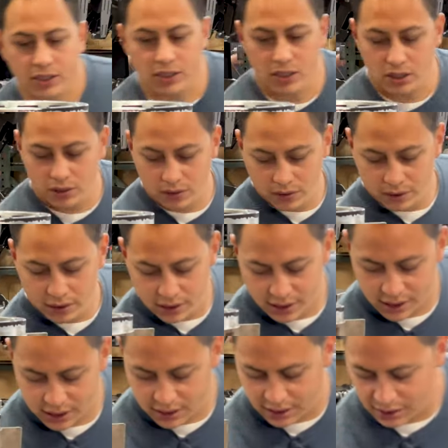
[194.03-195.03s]
to do on
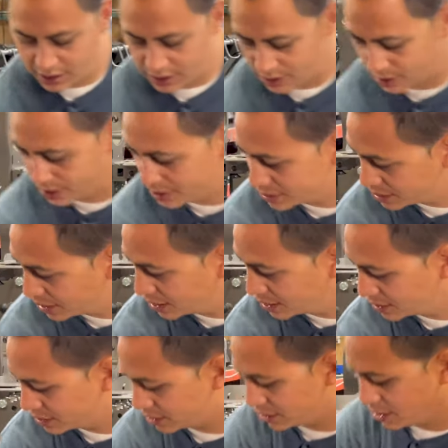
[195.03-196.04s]
this, on this
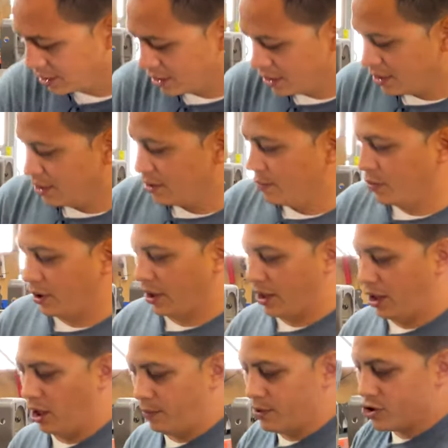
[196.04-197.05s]
thing is put a
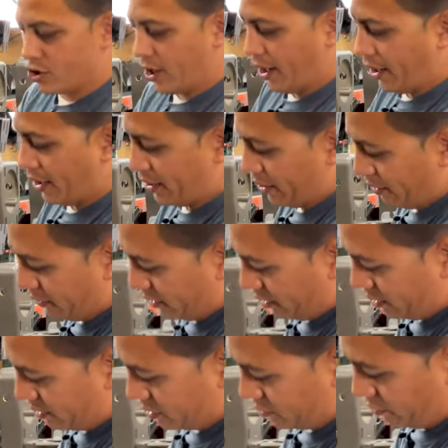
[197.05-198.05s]
garbage can down
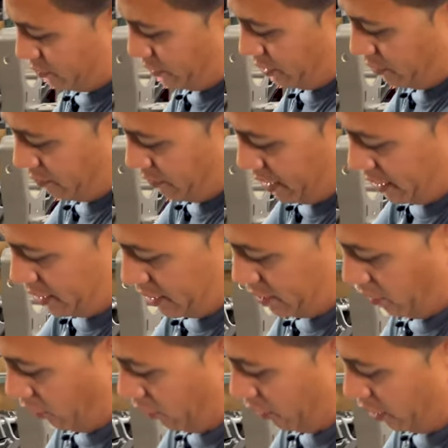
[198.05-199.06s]
here so we don't make
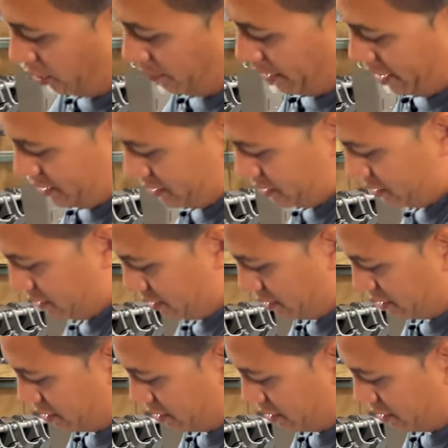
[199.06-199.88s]
an oil mess.